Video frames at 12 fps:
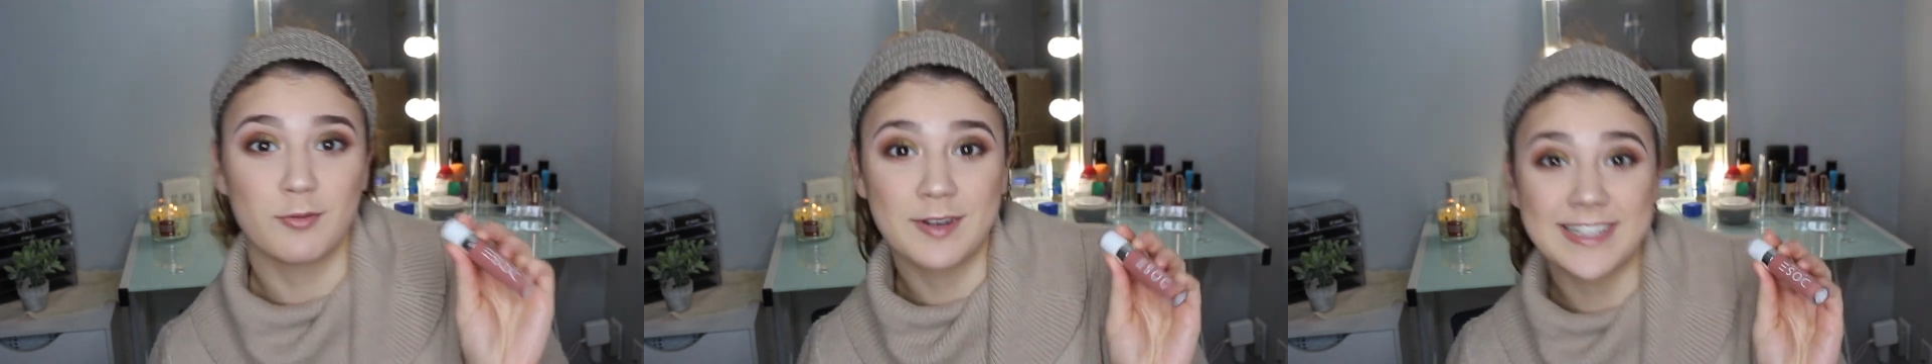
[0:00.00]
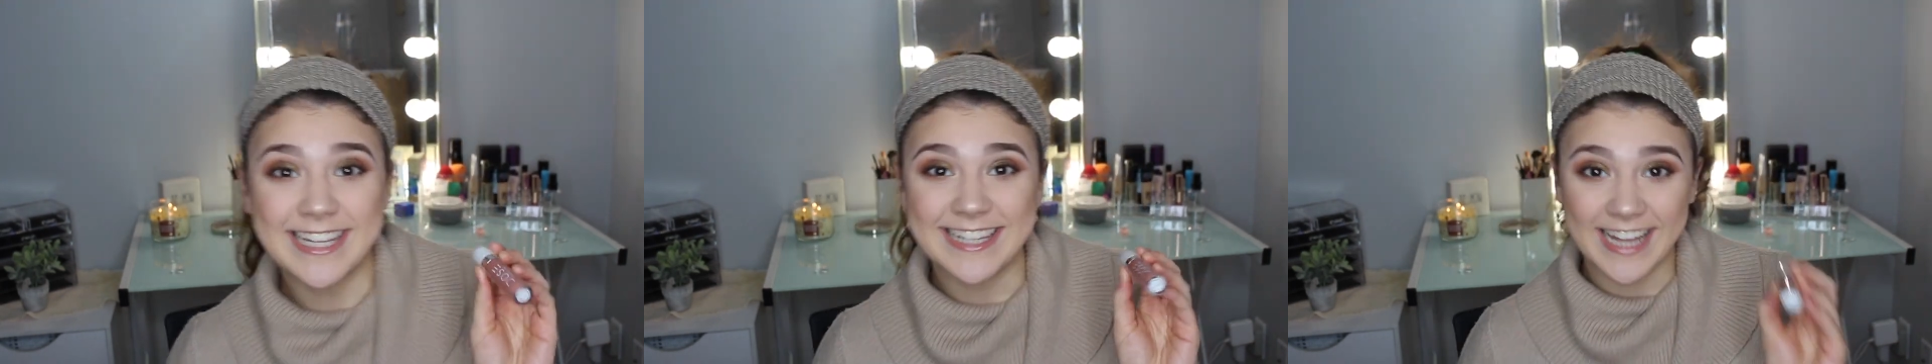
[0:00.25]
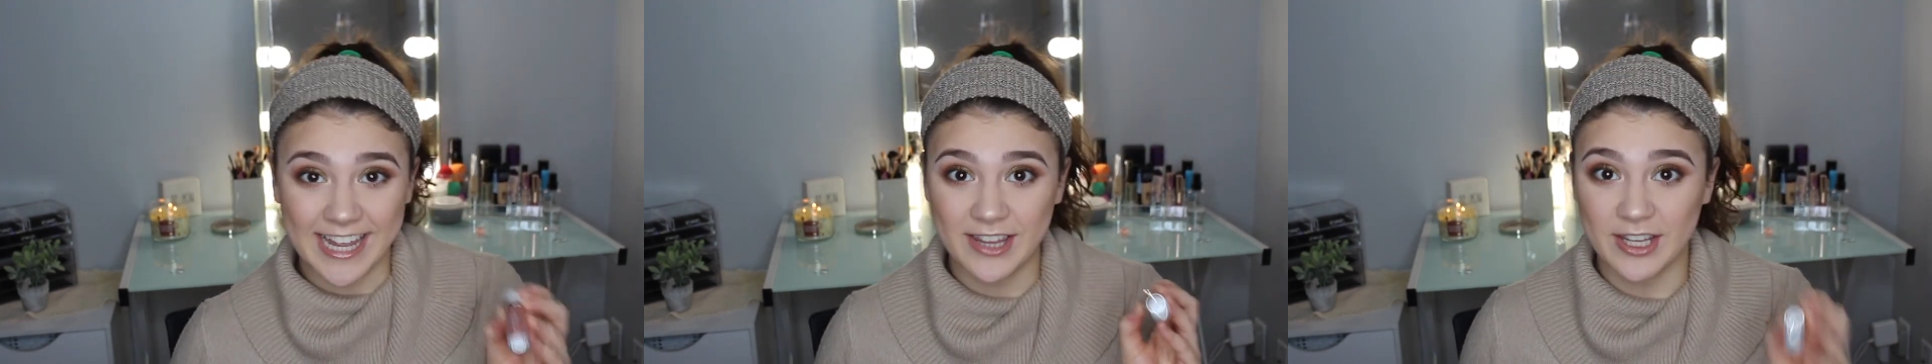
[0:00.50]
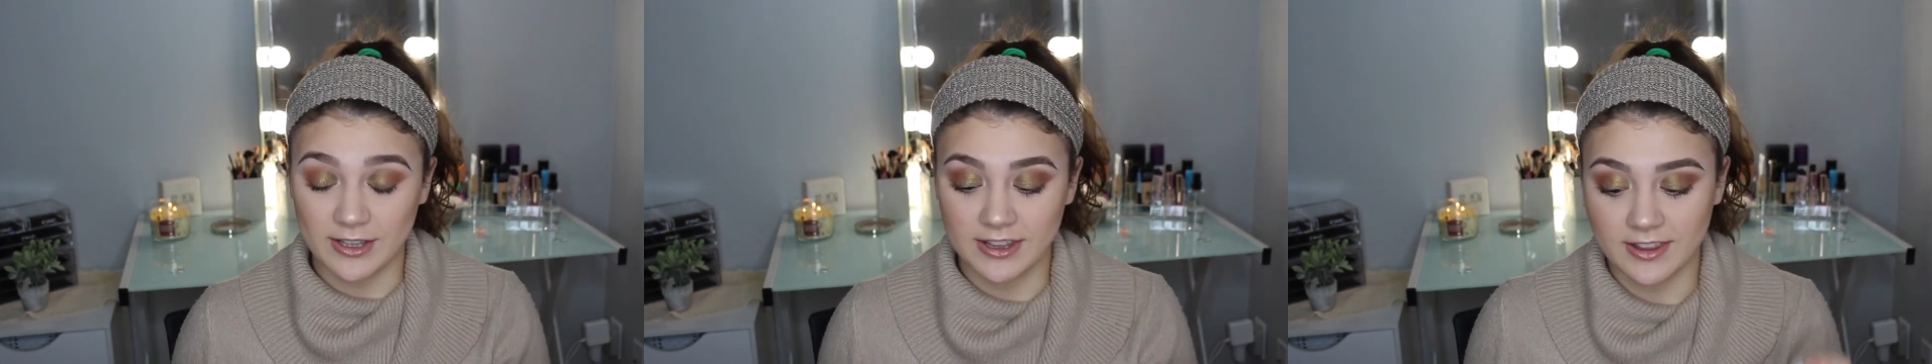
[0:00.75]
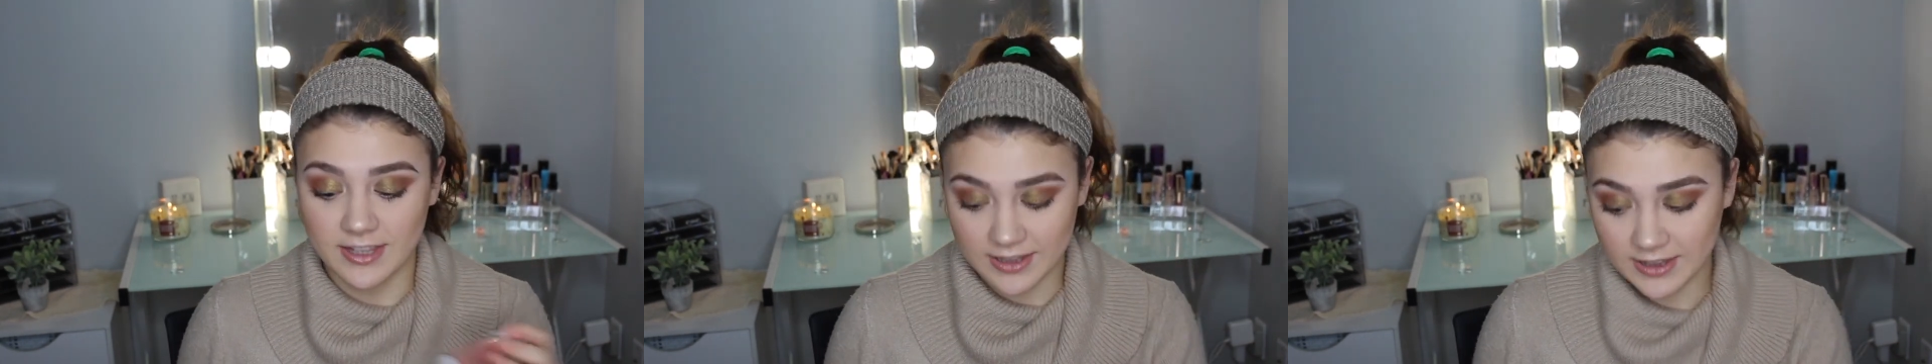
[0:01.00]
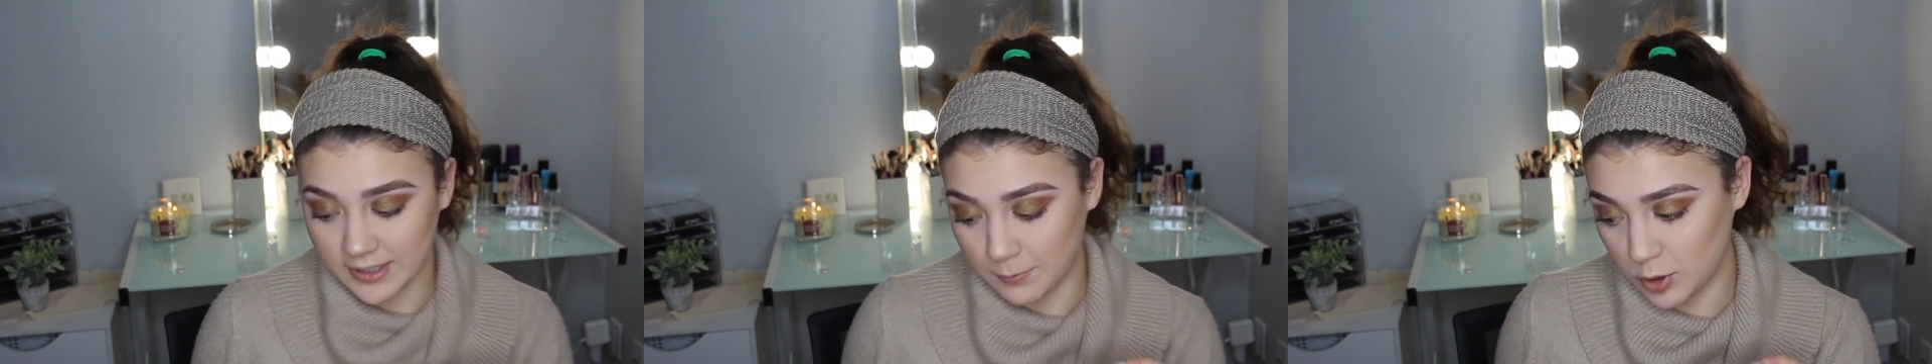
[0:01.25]
really like their
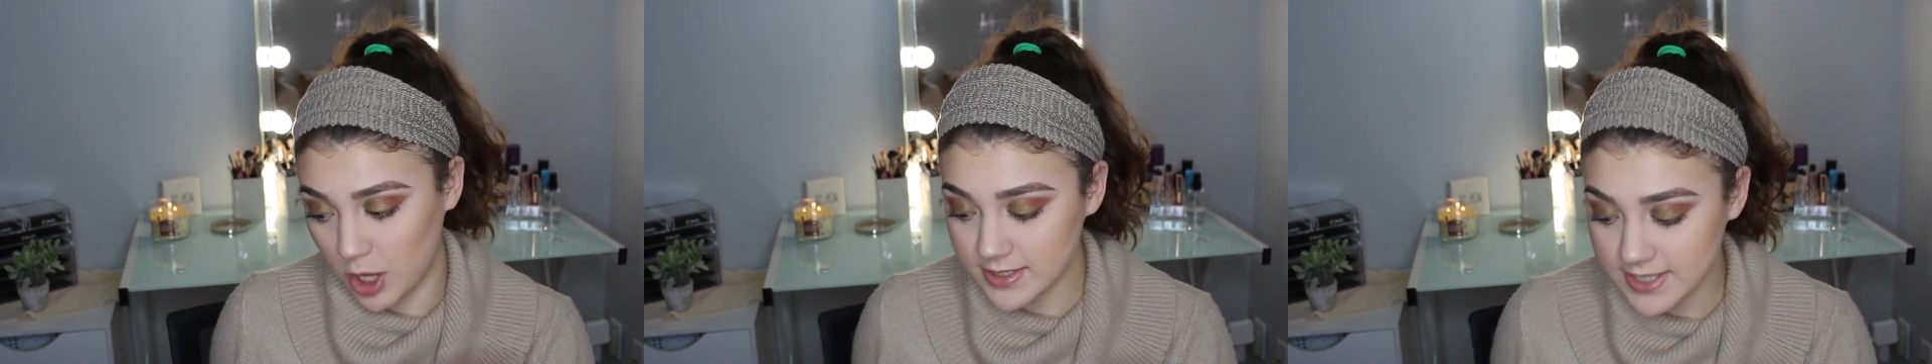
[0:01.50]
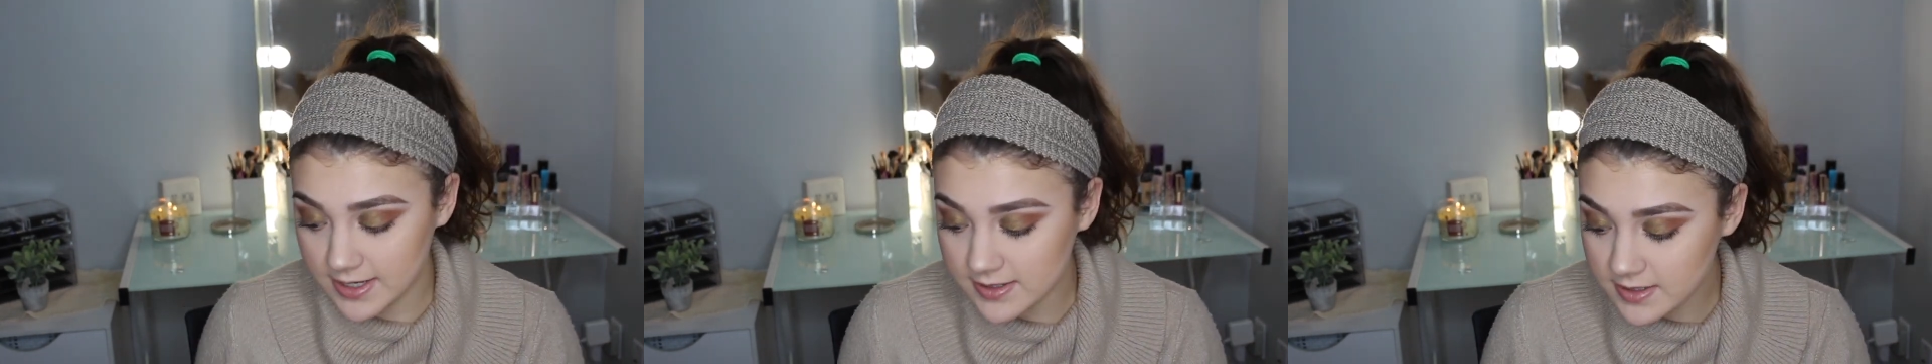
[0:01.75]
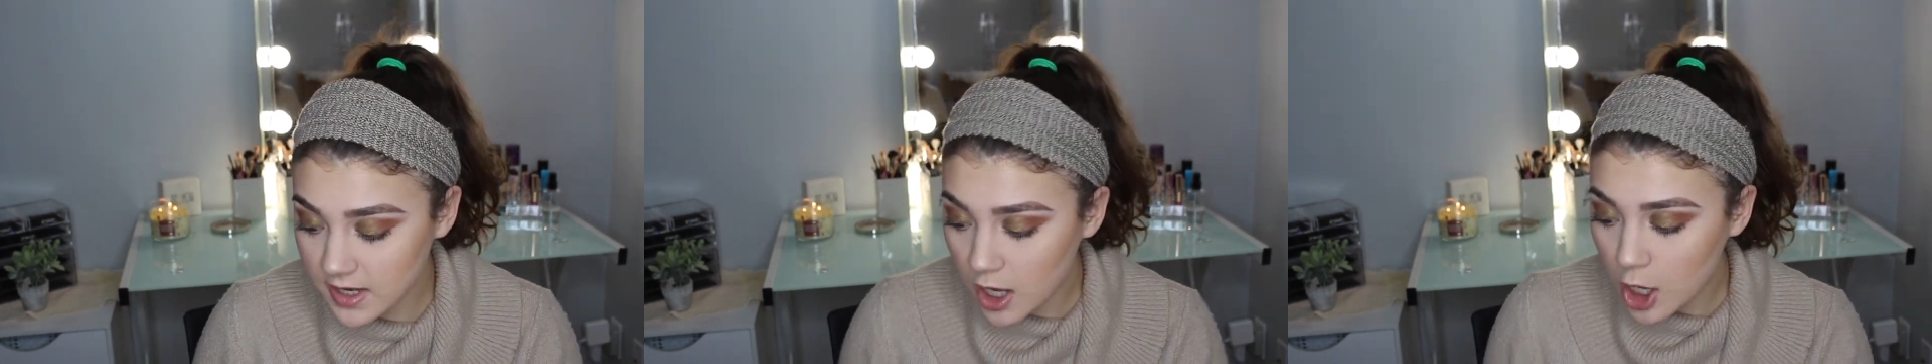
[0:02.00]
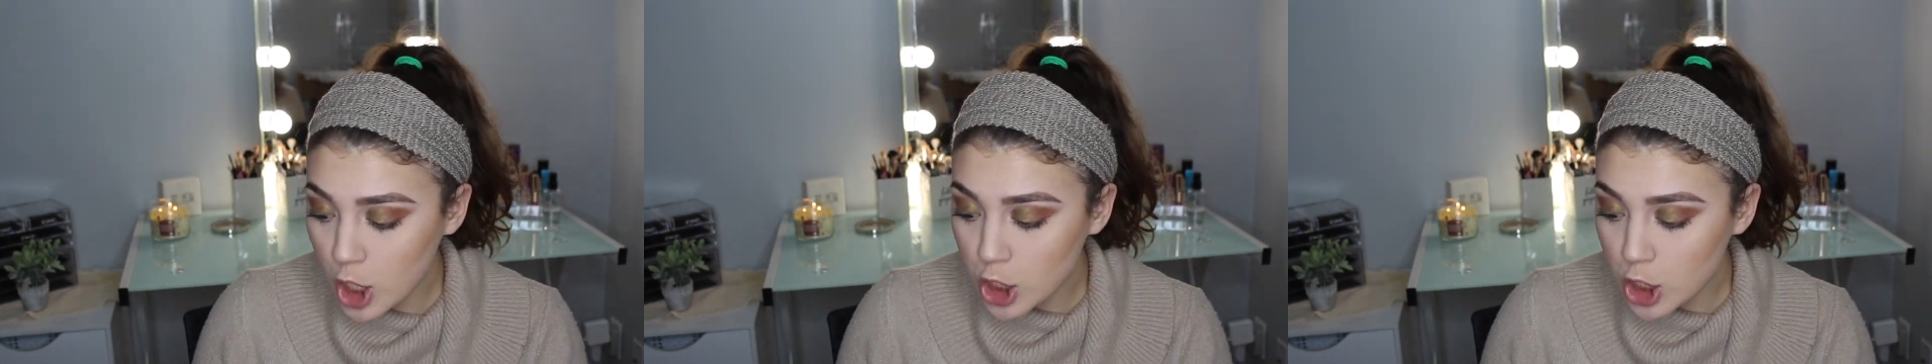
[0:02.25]
lip glosses.